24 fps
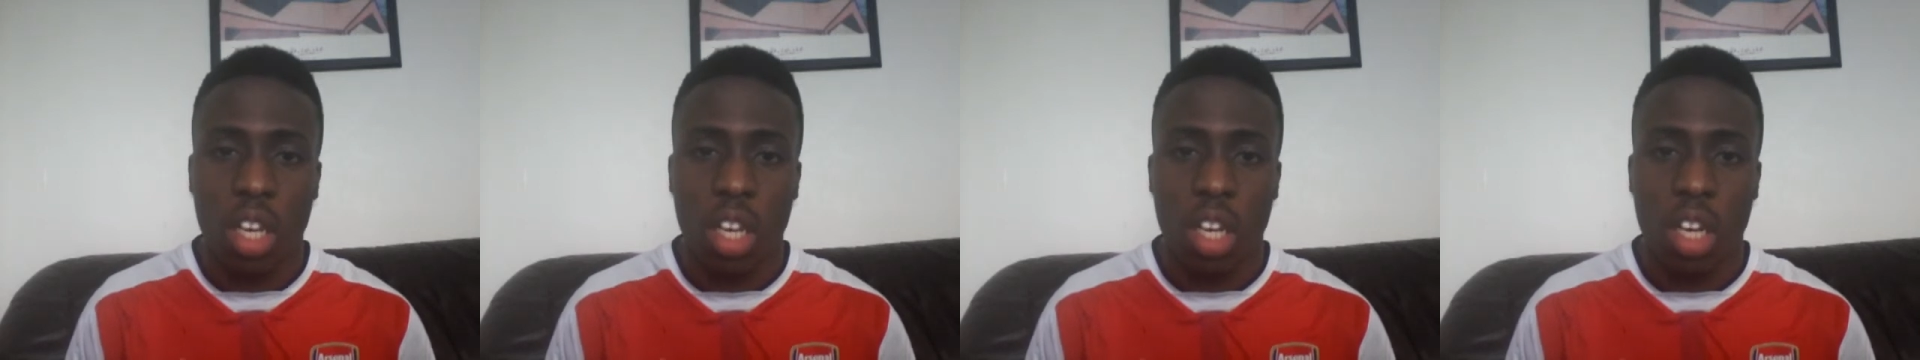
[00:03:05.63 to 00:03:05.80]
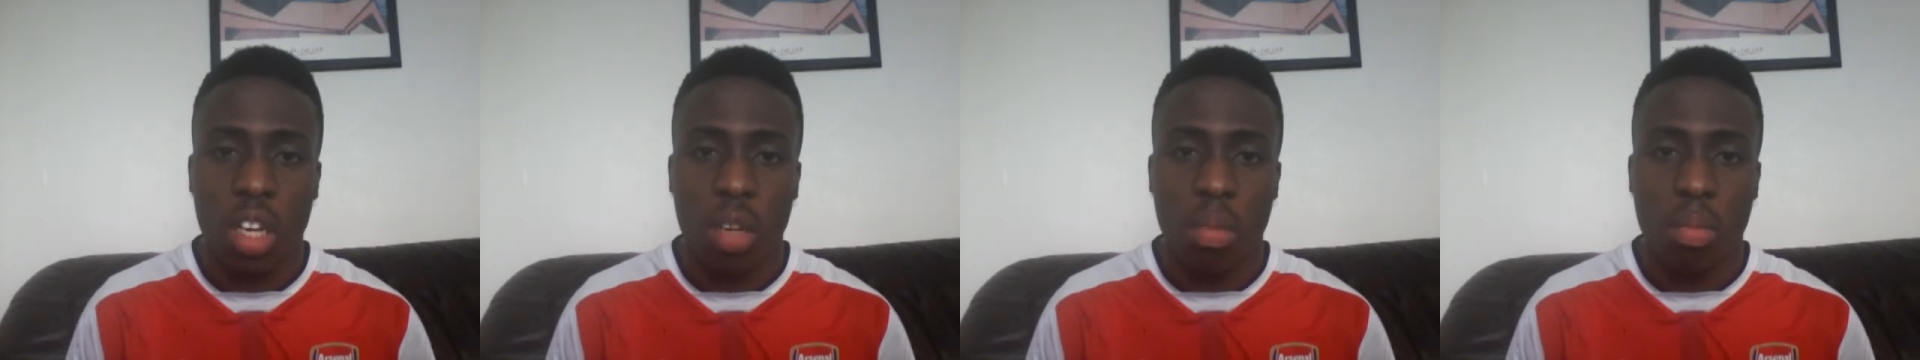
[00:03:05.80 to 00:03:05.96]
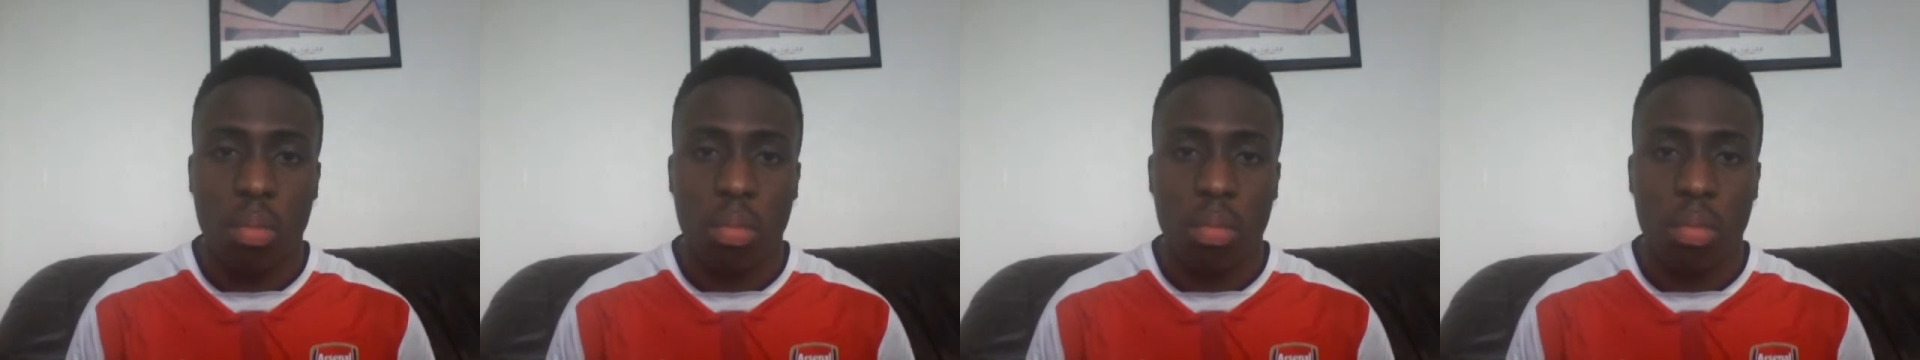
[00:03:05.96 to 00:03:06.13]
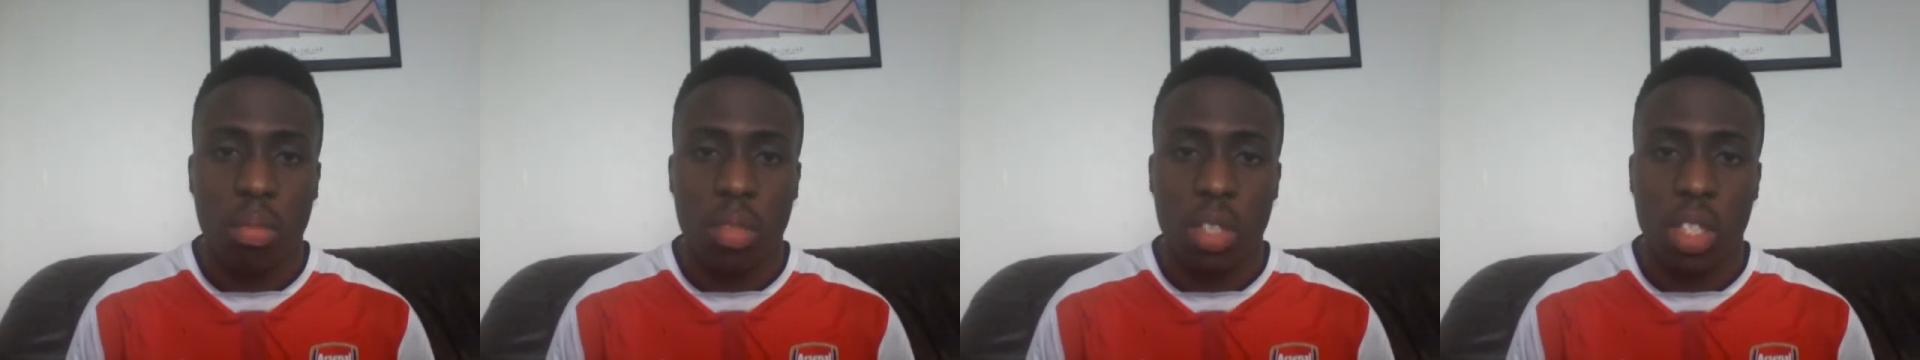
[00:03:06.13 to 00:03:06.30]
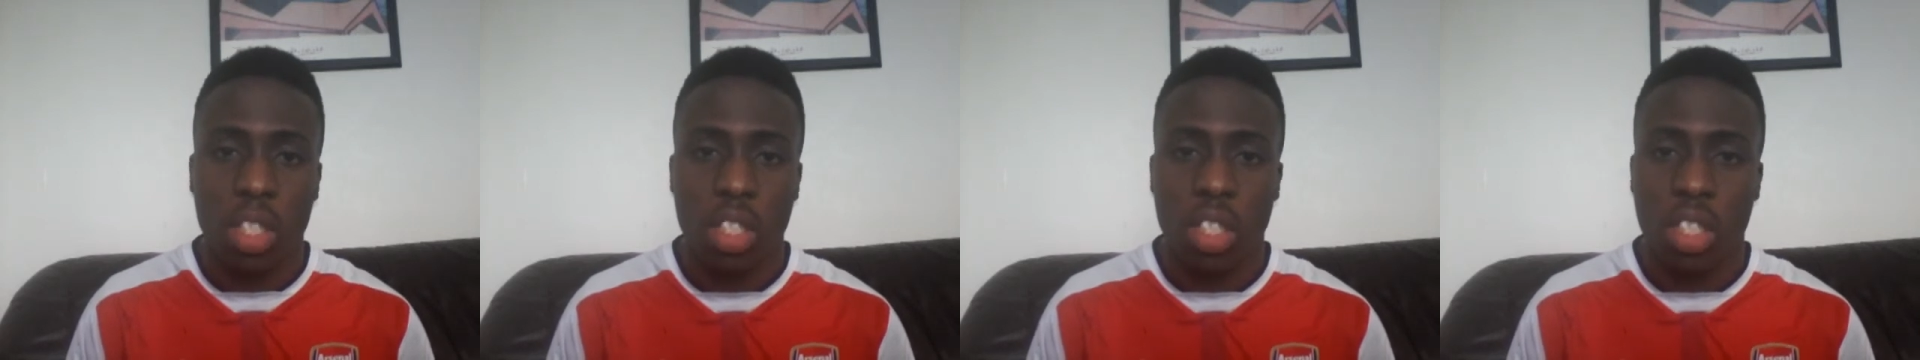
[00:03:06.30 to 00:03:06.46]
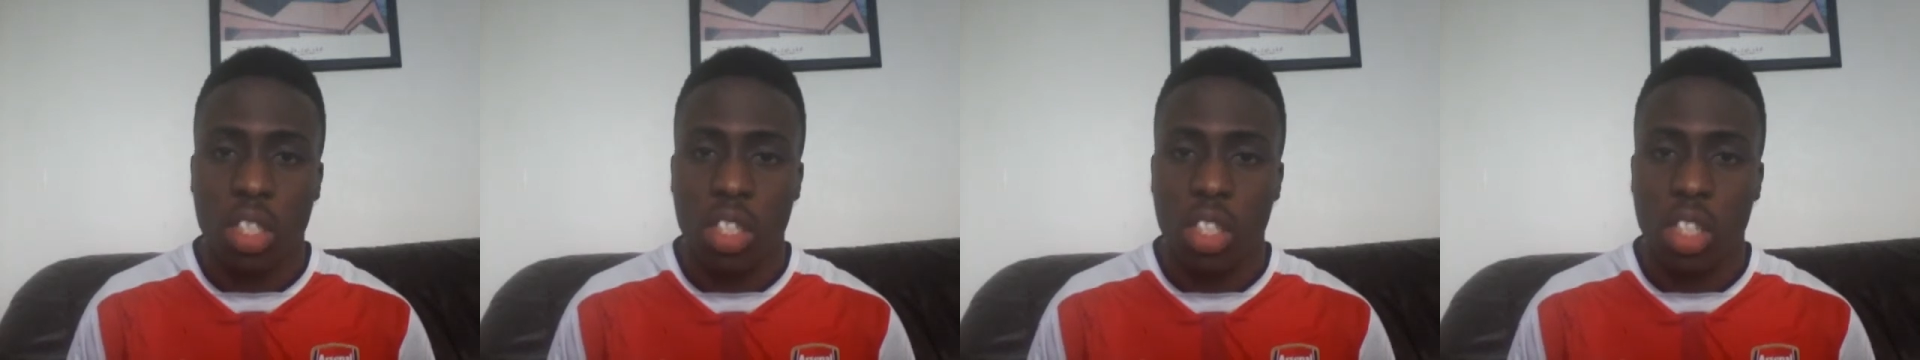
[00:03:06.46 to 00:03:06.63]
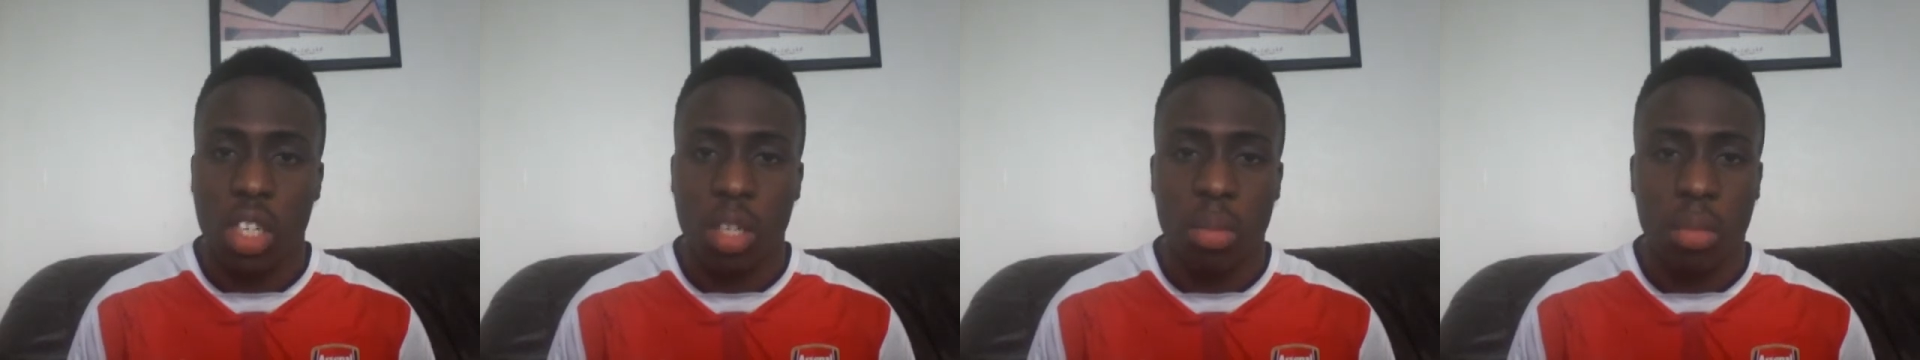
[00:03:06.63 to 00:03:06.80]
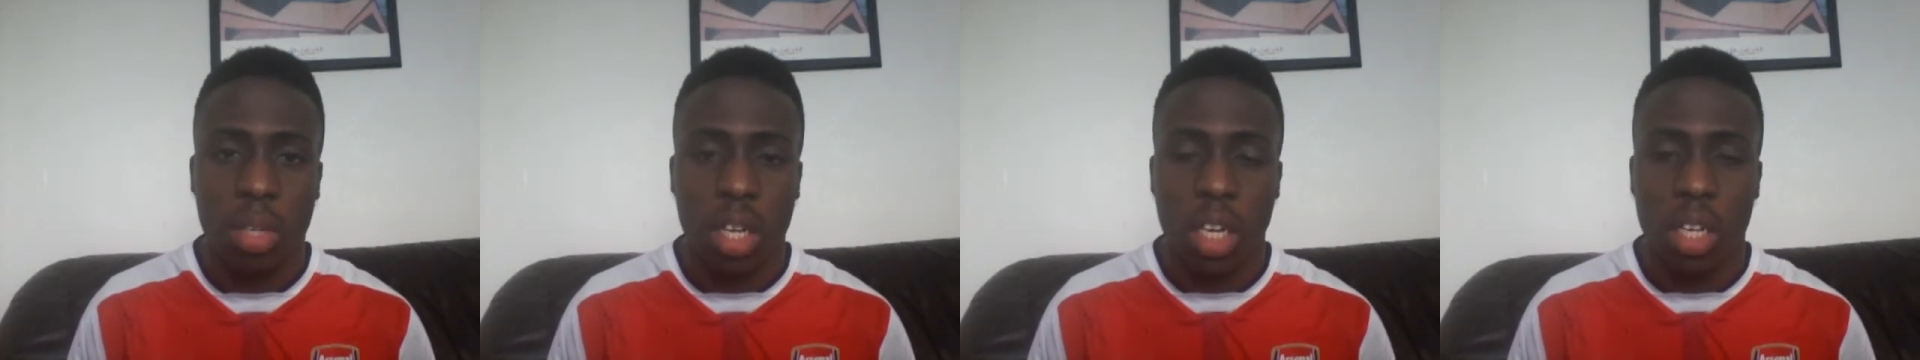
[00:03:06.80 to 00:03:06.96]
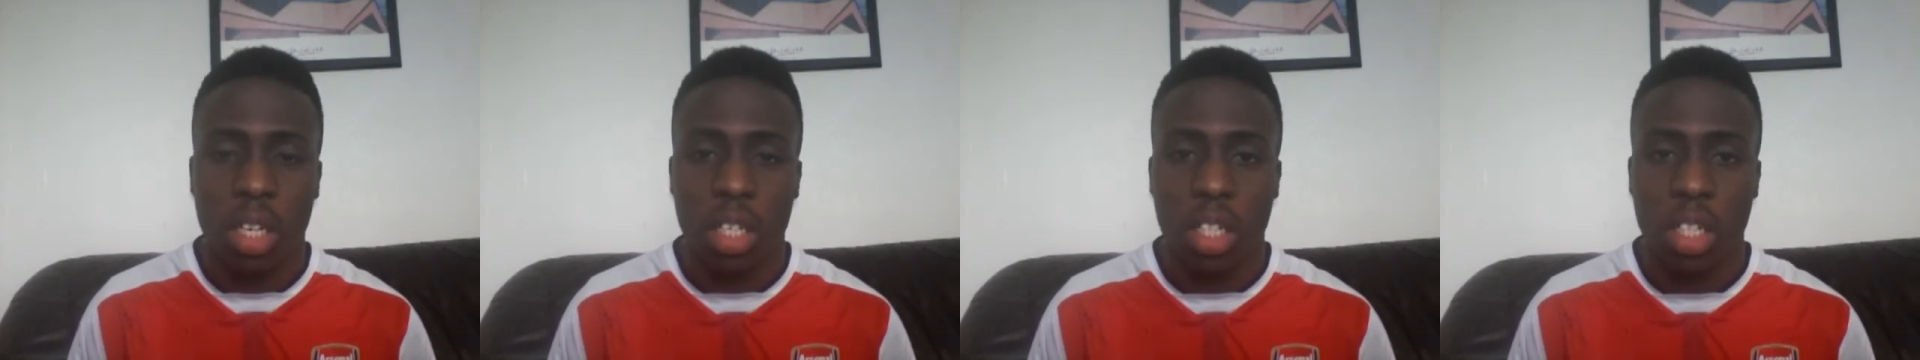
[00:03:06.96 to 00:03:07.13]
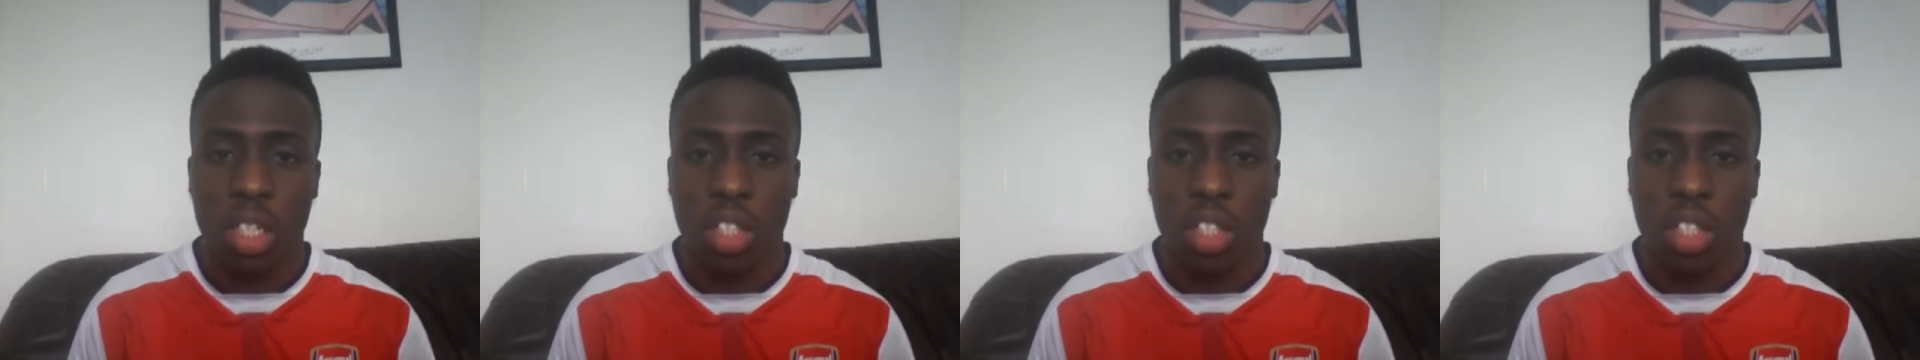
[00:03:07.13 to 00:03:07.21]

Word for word: Um, it's that